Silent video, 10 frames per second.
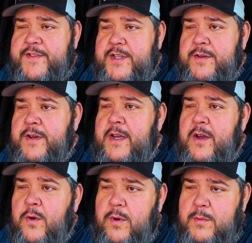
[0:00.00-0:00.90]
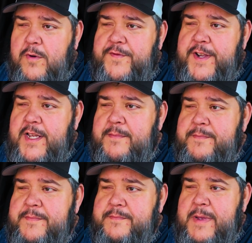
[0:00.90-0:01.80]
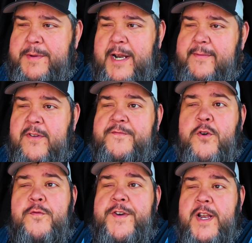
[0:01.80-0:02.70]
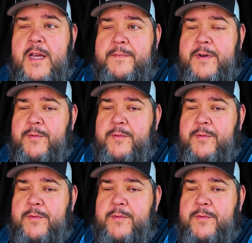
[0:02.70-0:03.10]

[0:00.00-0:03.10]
So one more fill up, maybe not even a full fill up.